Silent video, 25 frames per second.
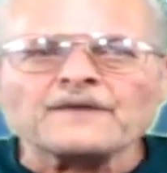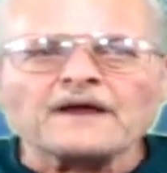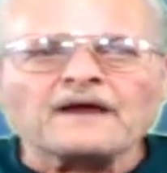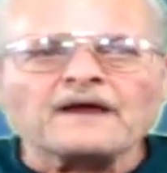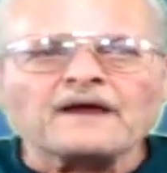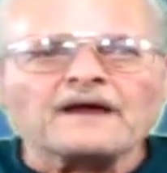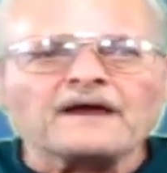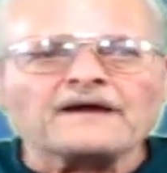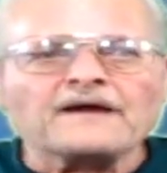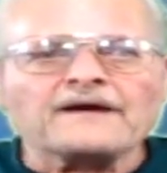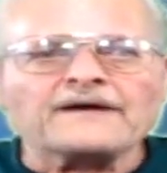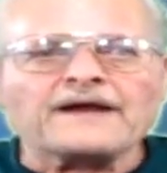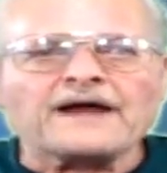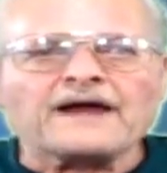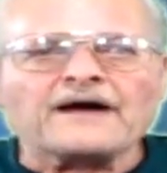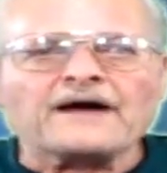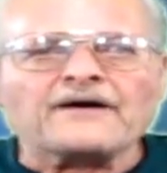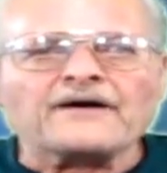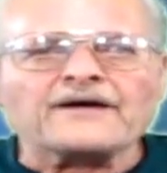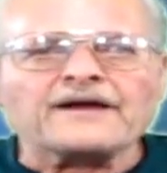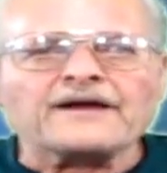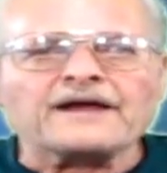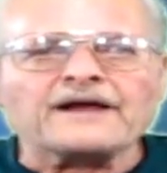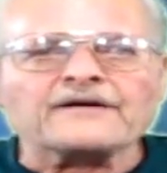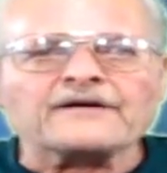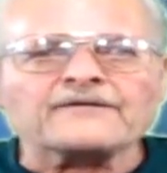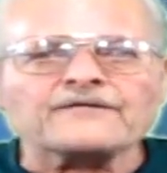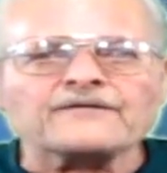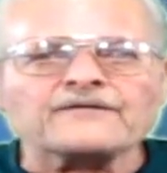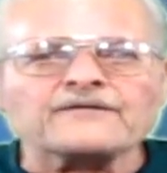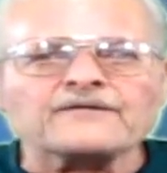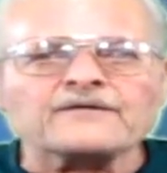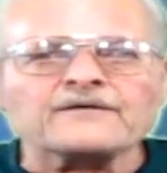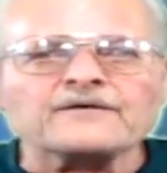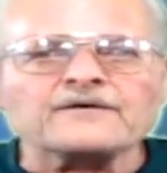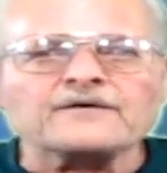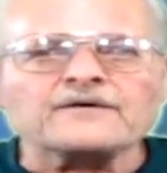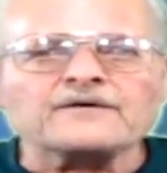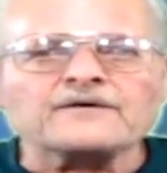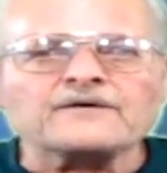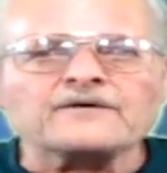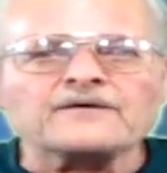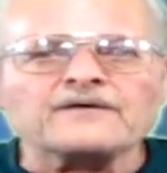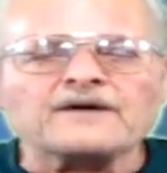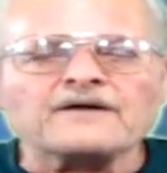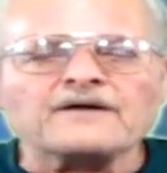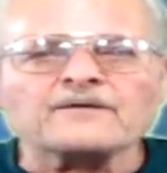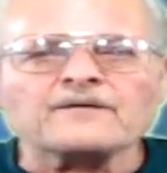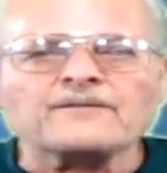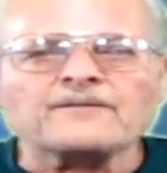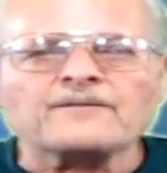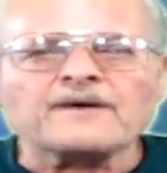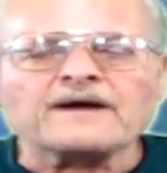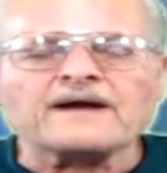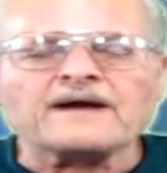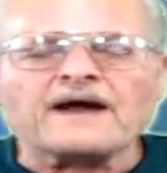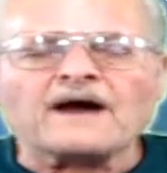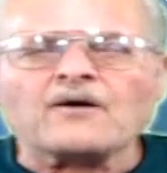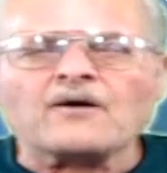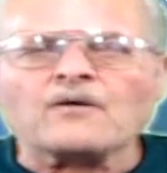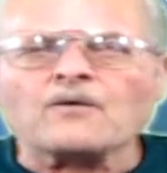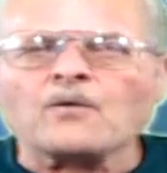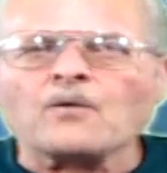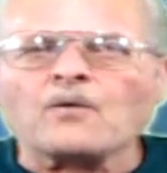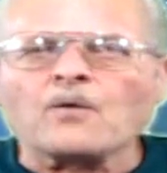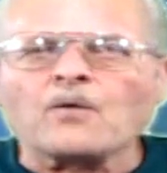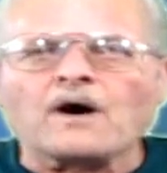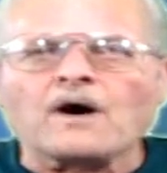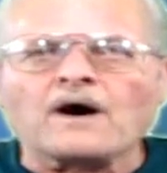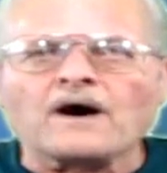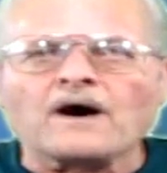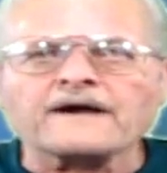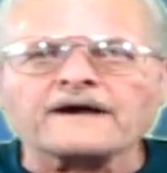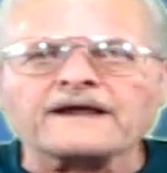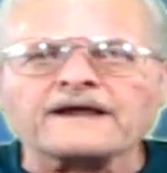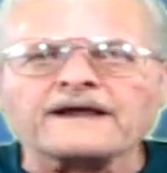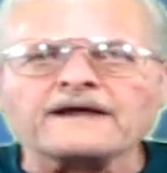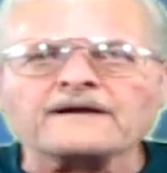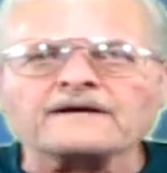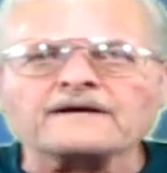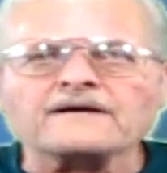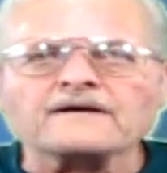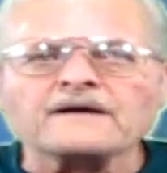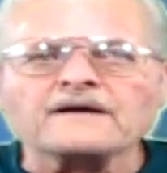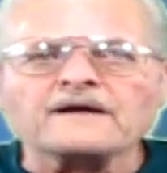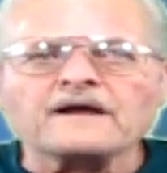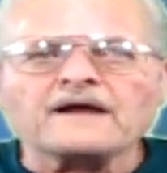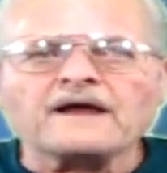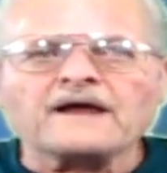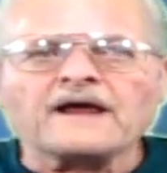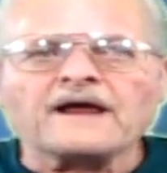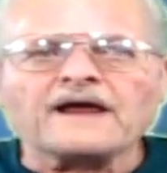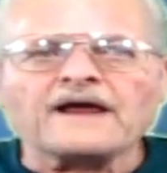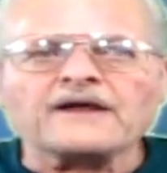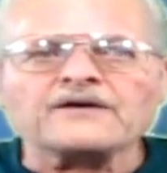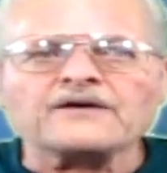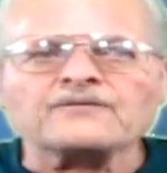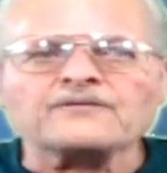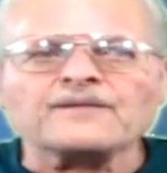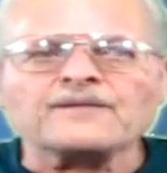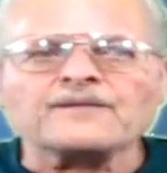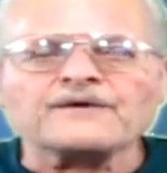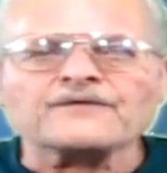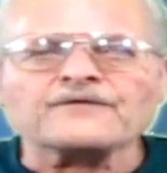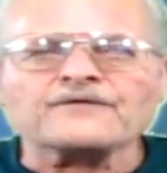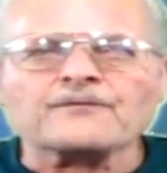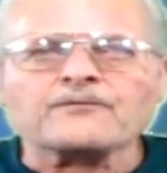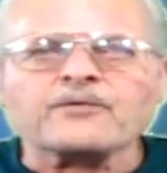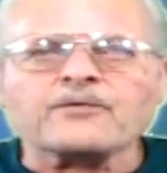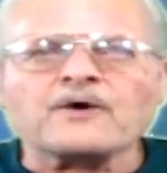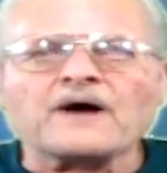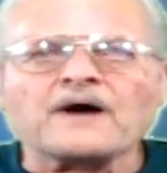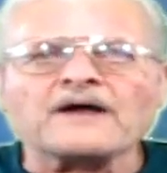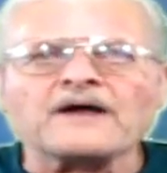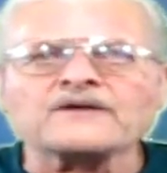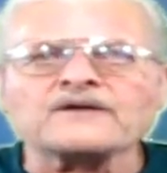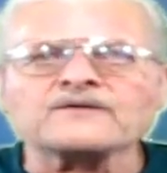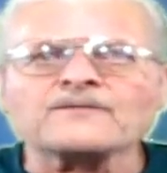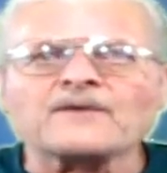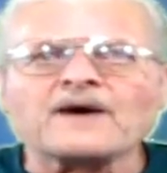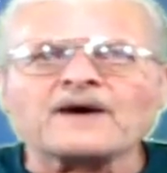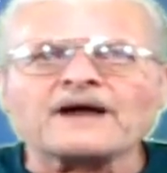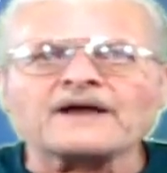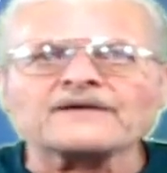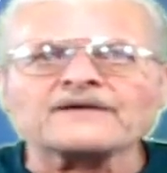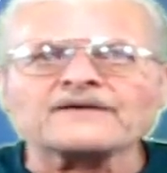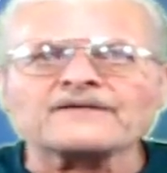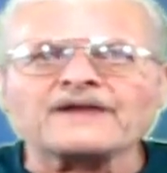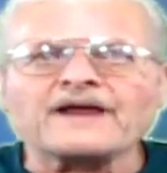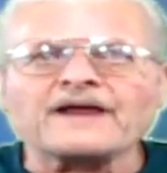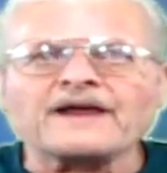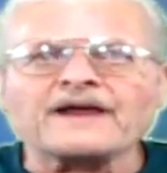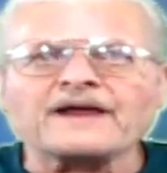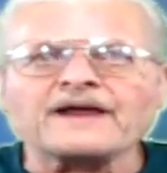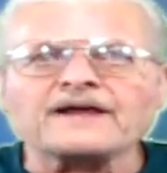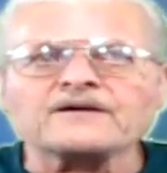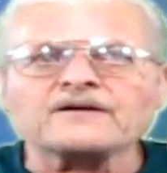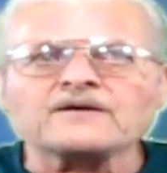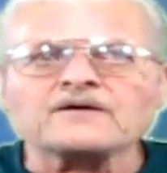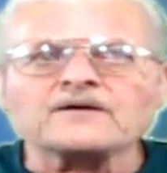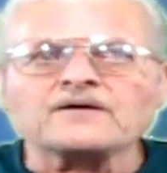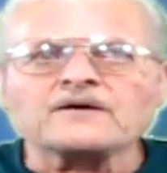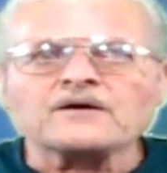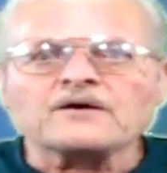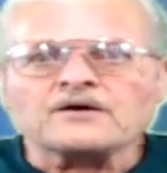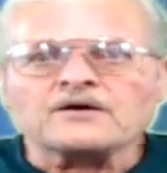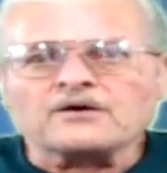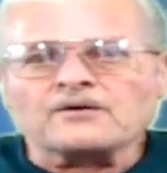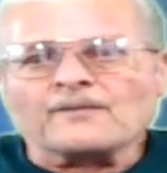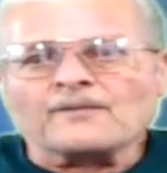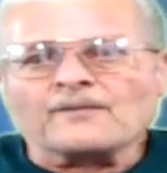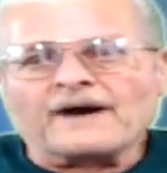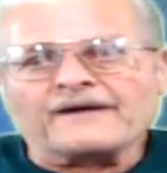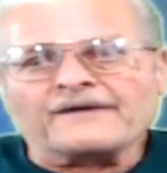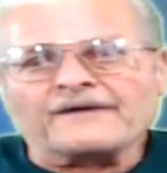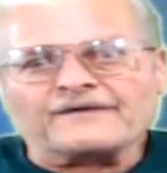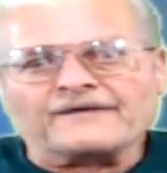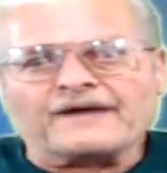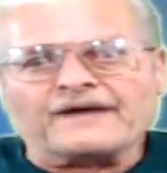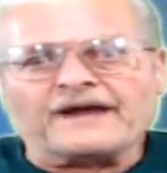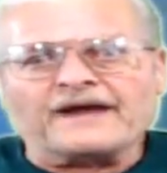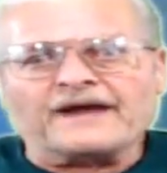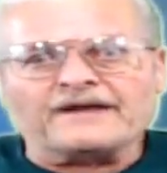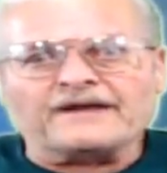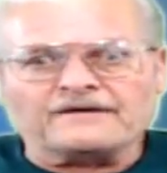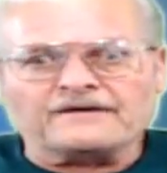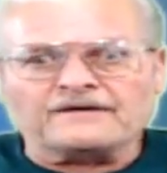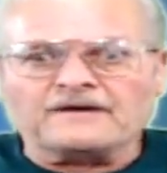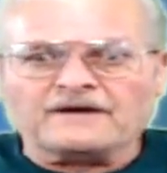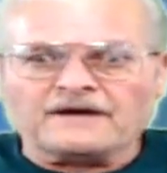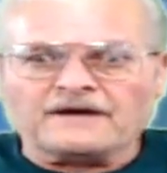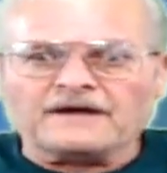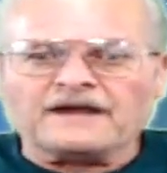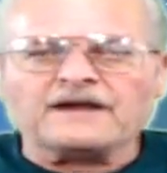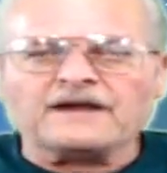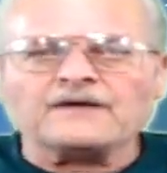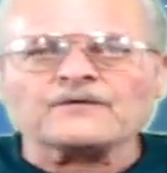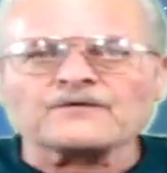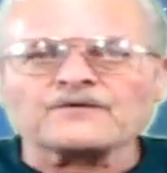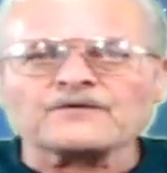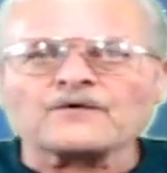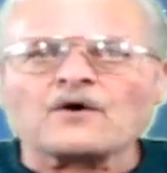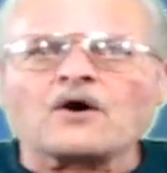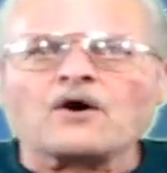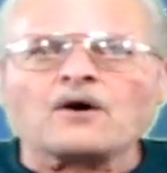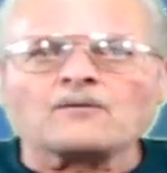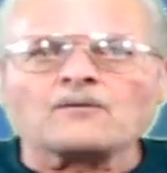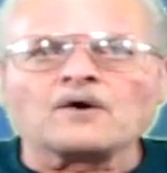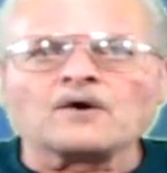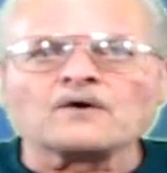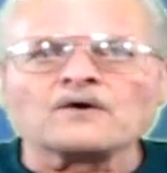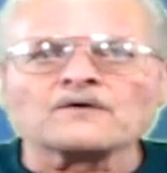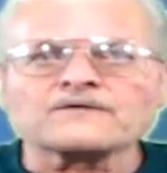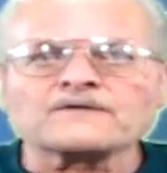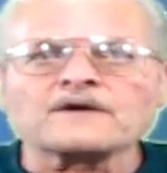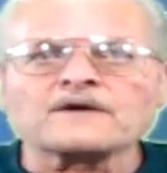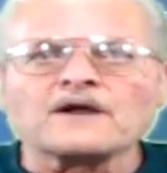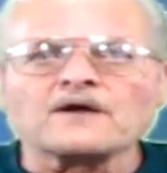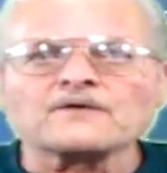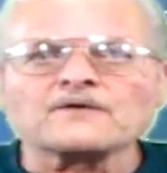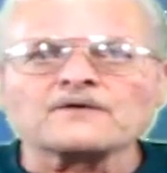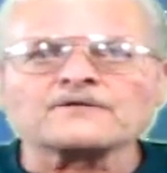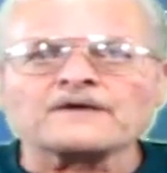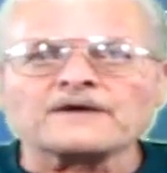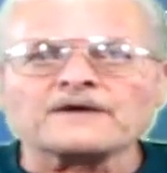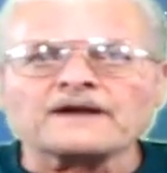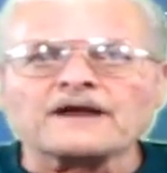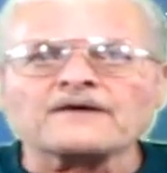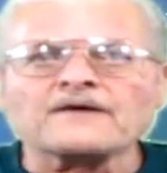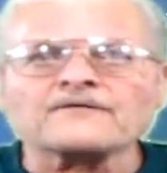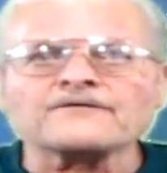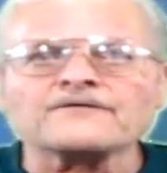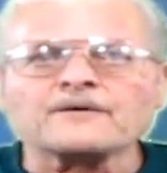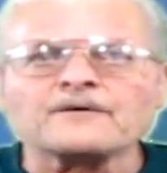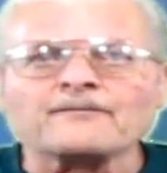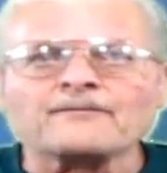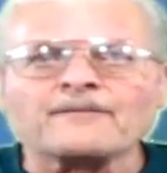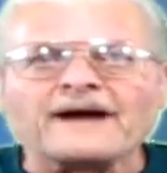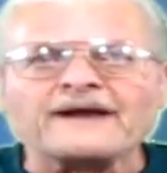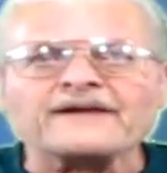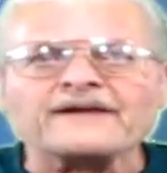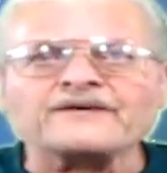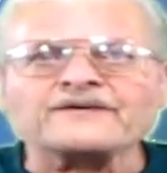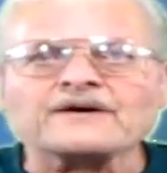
Now, if you've ever been out walking and you've been surprised by a snake, you might say he was almost close enough to bite you.